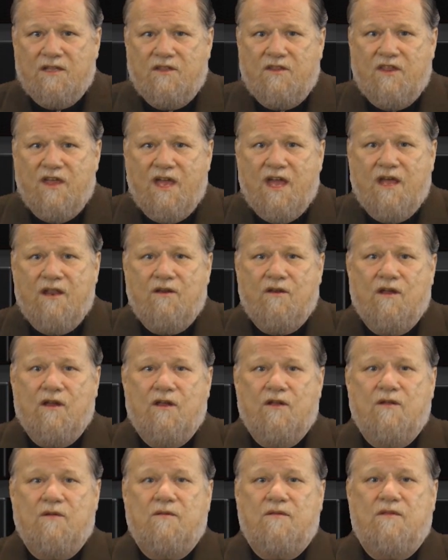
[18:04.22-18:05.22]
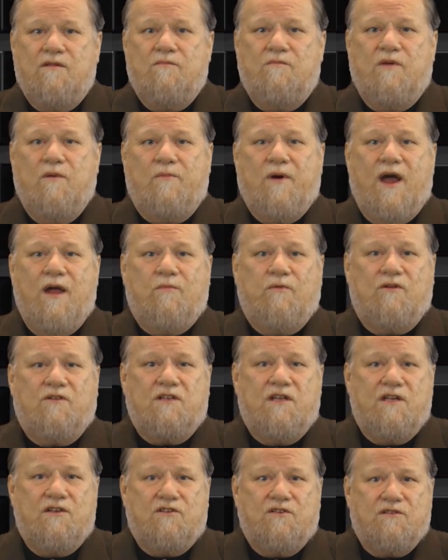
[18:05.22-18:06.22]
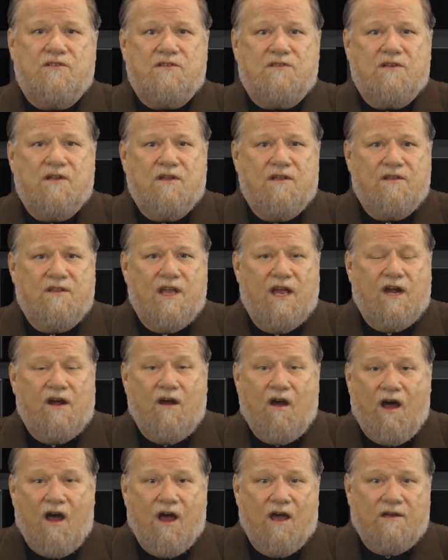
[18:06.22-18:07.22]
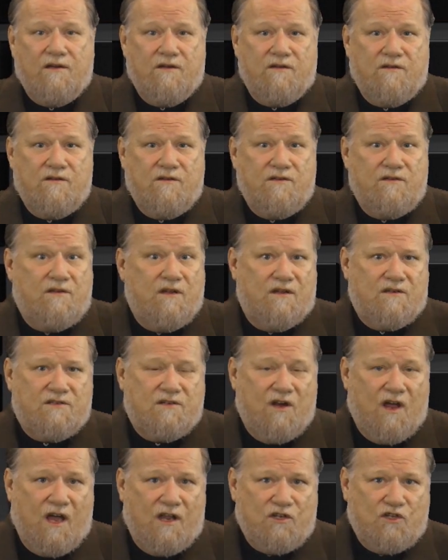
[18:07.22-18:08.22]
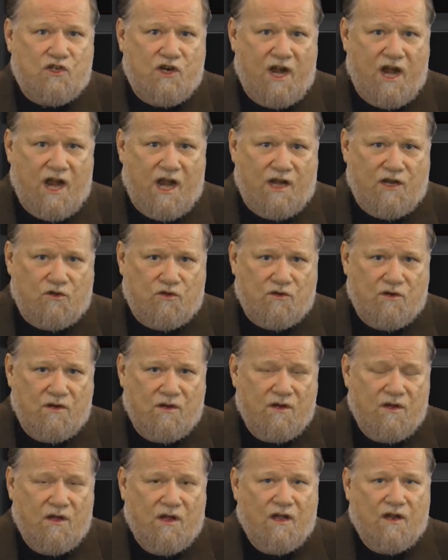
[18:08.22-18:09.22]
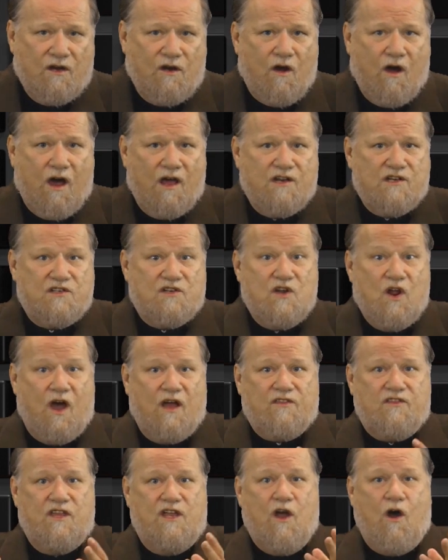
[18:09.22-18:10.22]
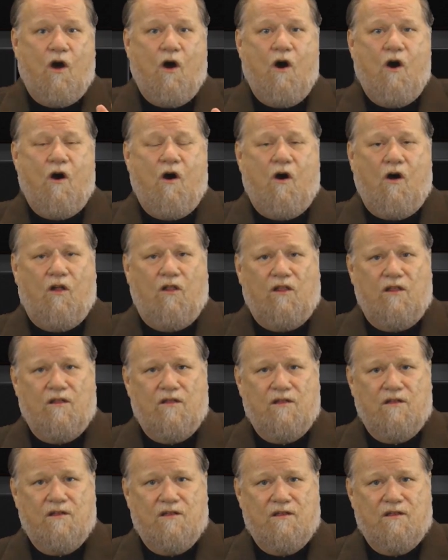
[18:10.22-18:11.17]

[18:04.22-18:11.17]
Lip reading: then the Bible teaches that God does not change. God is not the all.